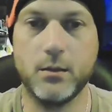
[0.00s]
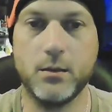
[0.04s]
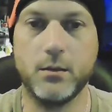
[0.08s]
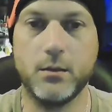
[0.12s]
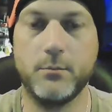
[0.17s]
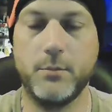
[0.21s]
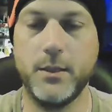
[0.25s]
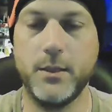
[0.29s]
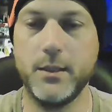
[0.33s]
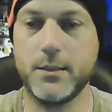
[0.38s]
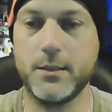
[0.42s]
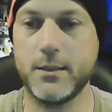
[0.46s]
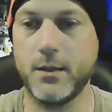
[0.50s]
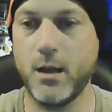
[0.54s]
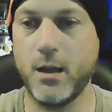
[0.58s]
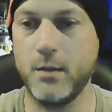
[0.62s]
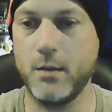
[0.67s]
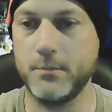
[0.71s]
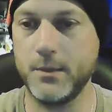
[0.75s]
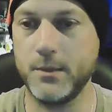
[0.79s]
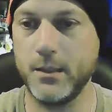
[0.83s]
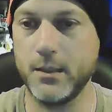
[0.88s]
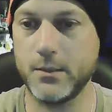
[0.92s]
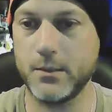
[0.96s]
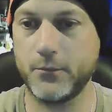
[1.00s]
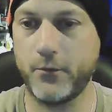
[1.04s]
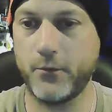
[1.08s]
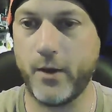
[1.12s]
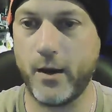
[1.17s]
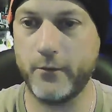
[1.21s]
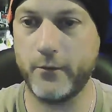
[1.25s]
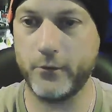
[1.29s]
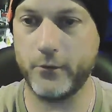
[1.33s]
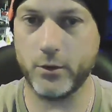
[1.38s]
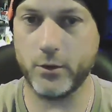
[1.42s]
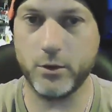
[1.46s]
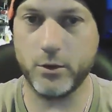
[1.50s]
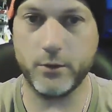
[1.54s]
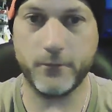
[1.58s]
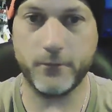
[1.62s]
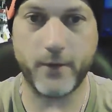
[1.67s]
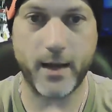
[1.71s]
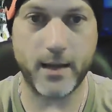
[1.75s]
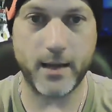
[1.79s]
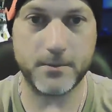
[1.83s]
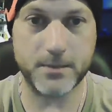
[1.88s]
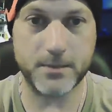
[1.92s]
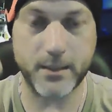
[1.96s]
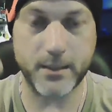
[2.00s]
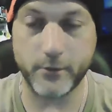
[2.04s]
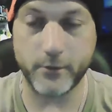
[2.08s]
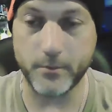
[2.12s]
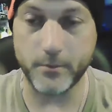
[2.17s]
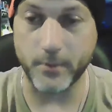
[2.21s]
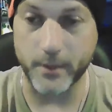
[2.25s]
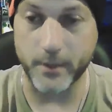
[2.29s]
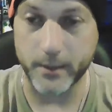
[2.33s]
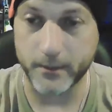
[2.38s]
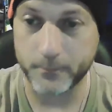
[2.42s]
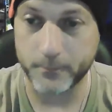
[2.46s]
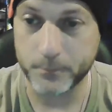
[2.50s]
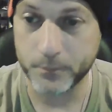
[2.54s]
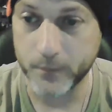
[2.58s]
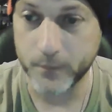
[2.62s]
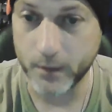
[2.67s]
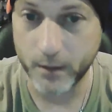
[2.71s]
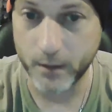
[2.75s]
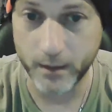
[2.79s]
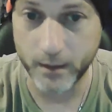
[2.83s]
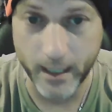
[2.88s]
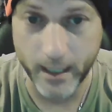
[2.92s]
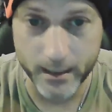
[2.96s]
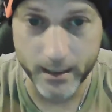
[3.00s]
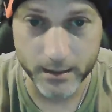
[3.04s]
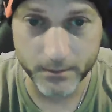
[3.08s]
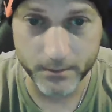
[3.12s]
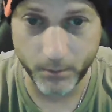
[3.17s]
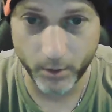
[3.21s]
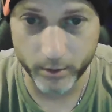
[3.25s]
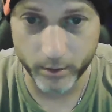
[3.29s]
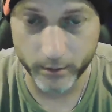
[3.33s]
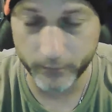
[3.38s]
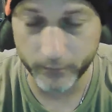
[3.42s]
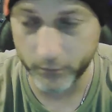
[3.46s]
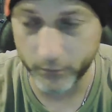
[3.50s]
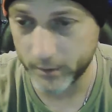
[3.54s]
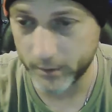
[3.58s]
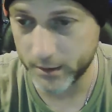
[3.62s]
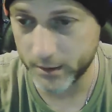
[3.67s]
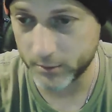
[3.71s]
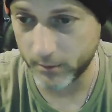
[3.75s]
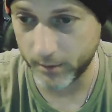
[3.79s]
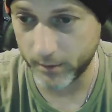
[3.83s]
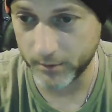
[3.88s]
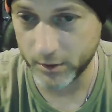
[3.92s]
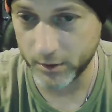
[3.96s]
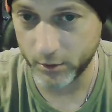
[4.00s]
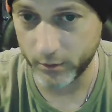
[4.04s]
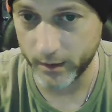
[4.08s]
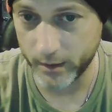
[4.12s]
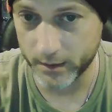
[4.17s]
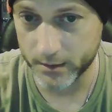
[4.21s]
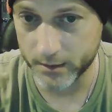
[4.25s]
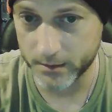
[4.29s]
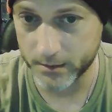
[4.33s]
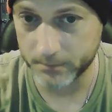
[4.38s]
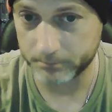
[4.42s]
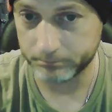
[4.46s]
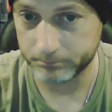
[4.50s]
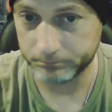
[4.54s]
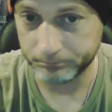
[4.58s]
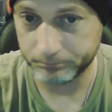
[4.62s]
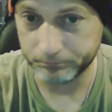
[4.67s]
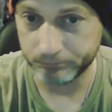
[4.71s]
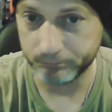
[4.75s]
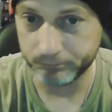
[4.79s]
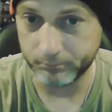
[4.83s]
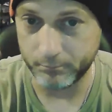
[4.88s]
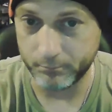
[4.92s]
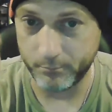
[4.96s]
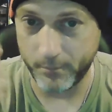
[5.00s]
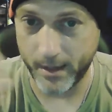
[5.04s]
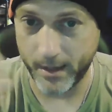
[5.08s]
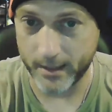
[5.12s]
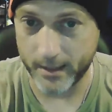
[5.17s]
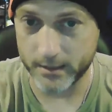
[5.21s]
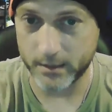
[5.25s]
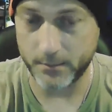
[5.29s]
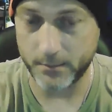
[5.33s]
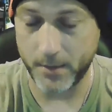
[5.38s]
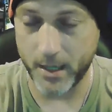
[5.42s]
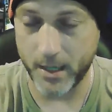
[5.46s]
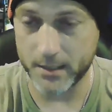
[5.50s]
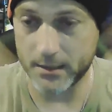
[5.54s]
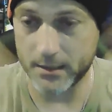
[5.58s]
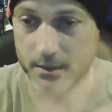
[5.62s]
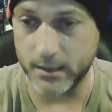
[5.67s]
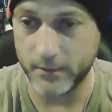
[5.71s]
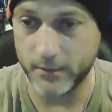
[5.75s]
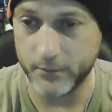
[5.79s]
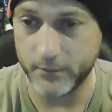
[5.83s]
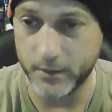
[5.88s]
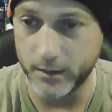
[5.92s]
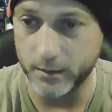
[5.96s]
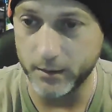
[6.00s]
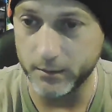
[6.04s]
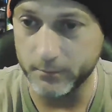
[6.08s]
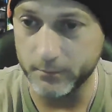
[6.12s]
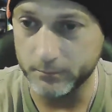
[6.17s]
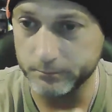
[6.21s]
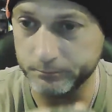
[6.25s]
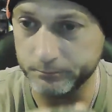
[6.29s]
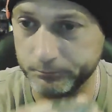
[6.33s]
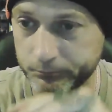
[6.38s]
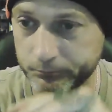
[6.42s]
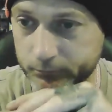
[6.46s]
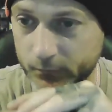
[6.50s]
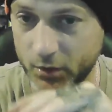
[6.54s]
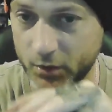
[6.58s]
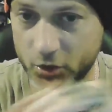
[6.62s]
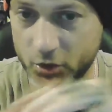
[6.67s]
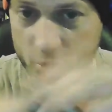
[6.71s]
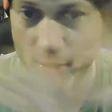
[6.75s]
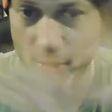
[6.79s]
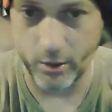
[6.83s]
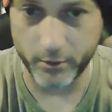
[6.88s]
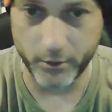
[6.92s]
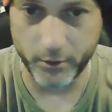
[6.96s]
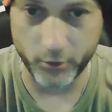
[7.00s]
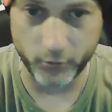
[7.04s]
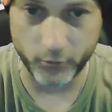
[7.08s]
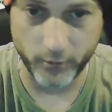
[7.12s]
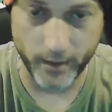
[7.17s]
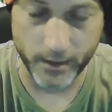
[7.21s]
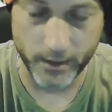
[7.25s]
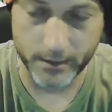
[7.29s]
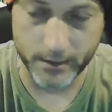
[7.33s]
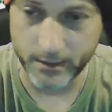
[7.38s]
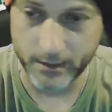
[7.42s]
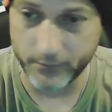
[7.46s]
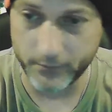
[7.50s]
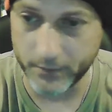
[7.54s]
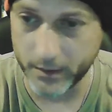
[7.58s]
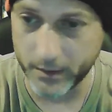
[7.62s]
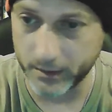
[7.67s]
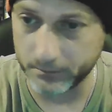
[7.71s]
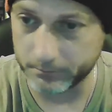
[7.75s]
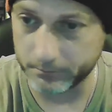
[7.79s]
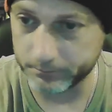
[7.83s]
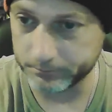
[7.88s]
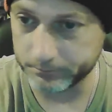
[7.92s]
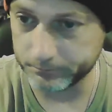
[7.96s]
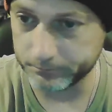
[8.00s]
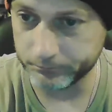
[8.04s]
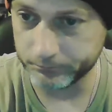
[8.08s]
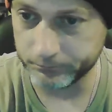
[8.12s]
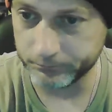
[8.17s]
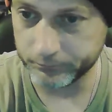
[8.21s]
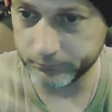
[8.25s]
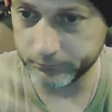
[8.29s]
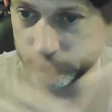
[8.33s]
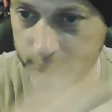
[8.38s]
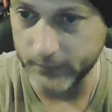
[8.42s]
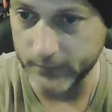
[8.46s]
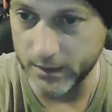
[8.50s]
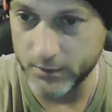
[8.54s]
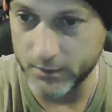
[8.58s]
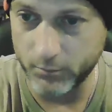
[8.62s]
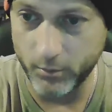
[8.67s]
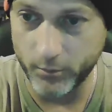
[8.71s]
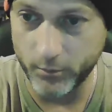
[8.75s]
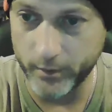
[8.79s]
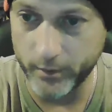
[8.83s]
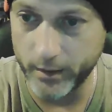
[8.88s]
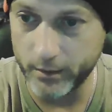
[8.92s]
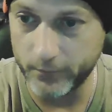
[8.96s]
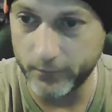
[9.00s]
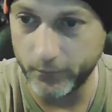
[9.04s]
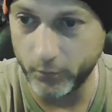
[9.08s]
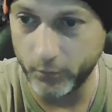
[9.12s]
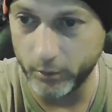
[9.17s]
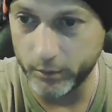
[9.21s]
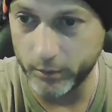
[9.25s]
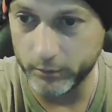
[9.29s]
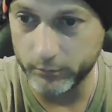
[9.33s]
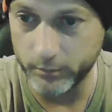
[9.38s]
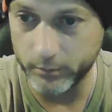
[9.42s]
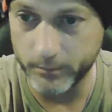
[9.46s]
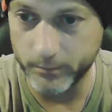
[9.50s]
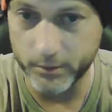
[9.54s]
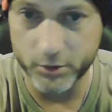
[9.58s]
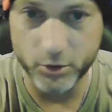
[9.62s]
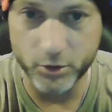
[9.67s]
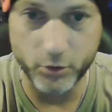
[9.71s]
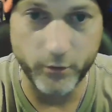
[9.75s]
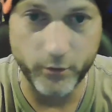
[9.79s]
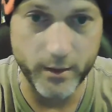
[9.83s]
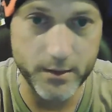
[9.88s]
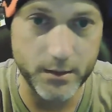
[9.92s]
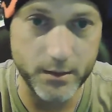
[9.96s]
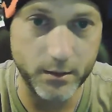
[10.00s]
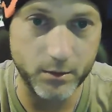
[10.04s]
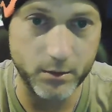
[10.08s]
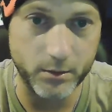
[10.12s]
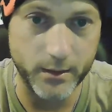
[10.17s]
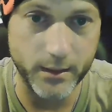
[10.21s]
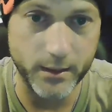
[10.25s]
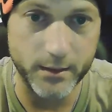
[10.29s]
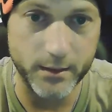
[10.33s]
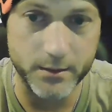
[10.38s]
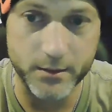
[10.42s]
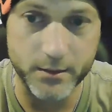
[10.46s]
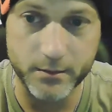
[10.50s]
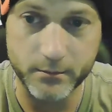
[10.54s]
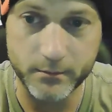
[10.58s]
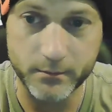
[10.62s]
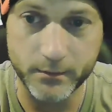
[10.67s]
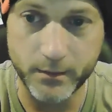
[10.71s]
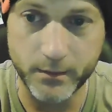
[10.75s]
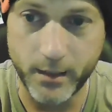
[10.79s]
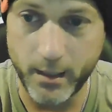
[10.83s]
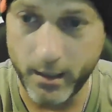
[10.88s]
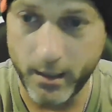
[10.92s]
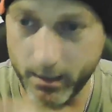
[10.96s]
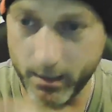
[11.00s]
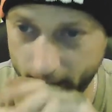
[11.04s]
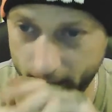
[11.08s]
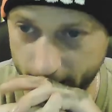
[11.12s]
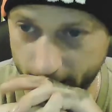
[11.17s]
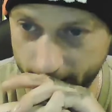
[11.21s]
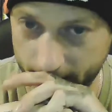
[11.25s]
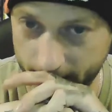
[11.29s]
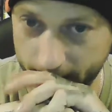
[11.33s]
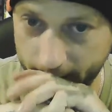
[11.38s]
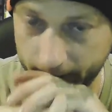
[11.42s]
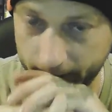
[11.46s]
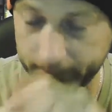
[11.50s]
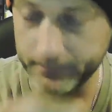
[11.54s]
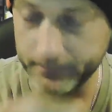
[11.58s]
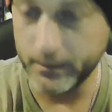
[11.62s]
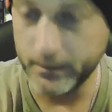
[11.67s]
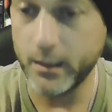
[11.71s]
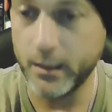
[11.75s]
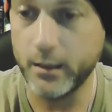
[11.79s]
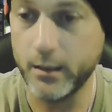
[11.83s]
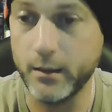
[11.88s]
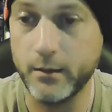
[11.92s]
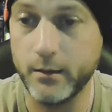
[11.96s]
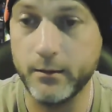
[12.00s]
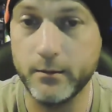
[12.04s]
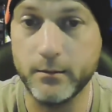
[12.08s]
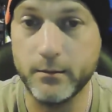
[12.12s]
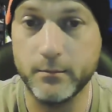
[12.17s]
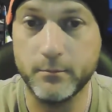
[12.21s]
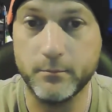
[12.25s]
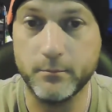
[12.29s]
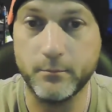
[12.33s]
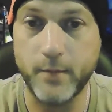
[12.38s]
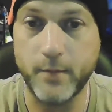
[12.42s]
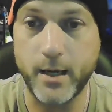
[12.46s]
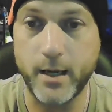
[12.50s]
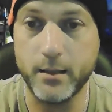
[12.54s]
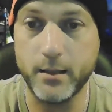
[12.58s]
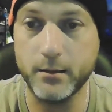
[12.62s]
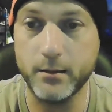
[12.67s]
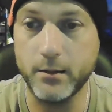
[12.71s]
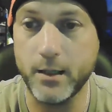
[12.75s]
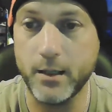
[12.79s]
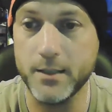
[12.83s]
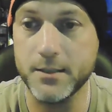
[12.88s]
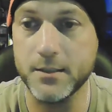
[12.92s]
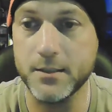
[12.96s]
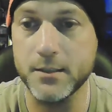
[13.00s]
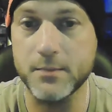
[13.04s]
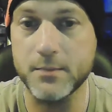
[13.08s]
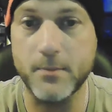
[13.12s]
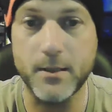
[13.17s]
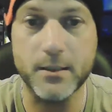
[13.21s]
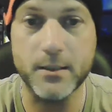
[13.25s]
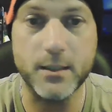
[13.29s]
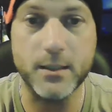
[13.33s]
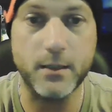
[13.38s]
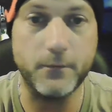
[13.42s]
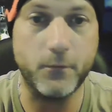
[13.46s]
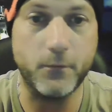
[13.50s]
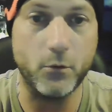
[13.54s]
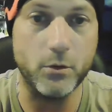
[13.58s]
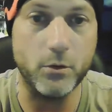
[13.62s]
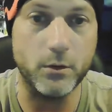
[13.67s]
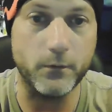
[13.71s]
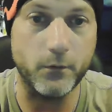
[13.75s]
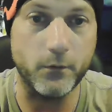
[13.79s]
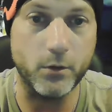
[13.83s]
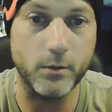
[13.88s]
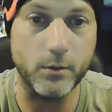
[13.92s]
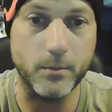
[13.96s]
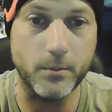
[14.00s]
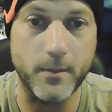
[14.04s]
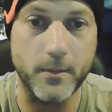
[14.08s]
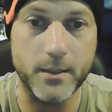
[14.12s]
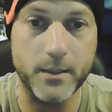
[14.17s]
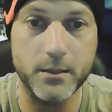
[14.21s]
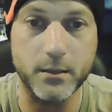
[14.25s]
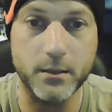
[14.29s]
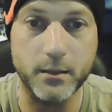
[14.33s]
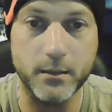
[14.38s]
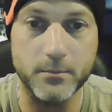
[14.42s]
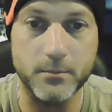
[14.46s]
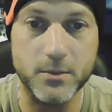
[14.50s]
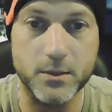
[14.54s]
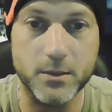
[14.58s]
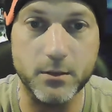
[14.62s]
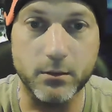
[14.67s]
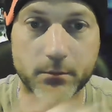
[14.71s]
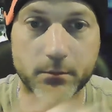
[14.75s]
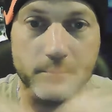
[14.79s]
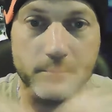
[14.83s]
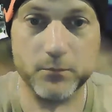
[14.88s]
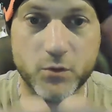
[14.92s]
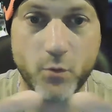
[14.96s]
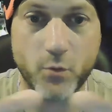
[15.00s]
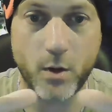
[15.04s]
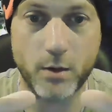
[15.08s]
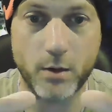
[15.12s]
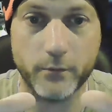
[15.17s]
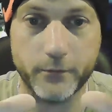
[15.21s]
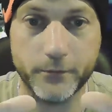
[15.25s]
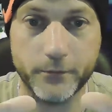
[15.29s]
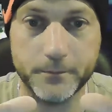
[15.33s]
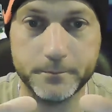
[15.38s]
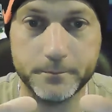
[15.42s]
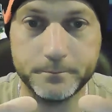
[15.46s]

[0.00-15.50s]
Peace and humptiness forever. Good vibes to everybody. And that is part of the reason why we do this. Pass the positivity. Share the creativity. That's what we're here for. We're a bunch of crazy little kids. My license may say 44, but mentally I'm still 12.